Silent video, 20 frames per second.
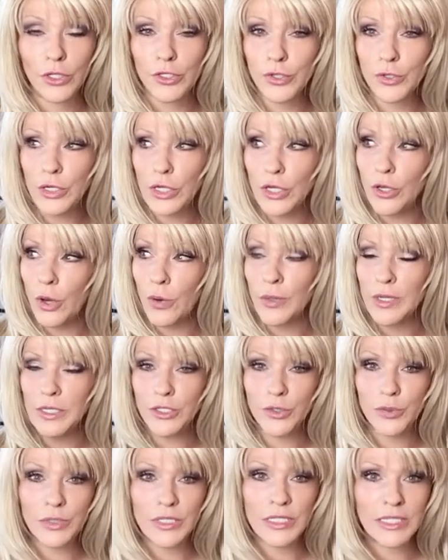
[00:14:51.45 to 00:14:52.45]
You can go
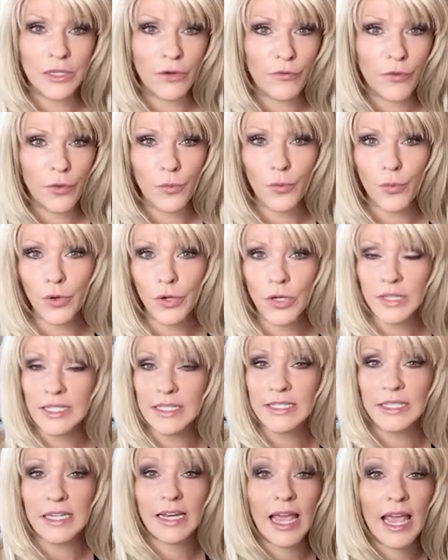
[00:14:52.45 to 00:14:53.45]
into a different world
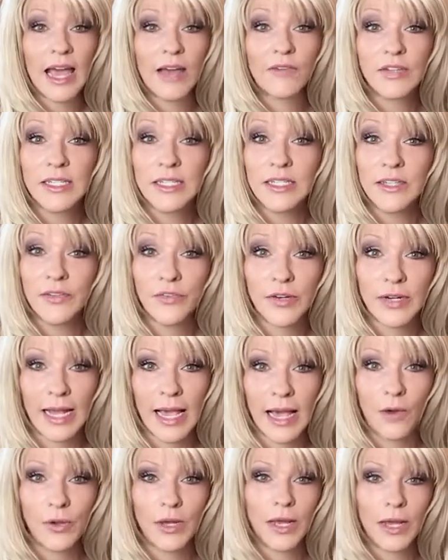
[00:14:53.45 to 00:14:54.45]
that's going to have a different
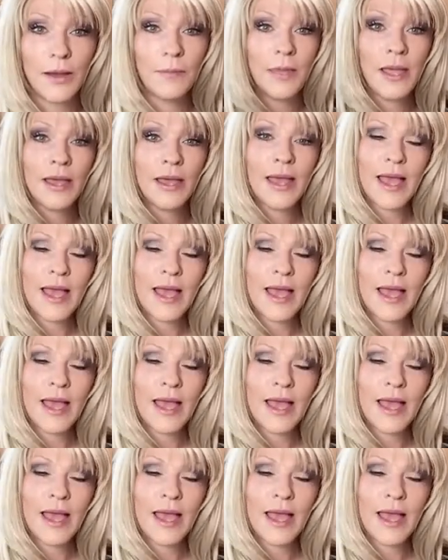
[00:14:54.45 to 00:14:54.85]
outcome.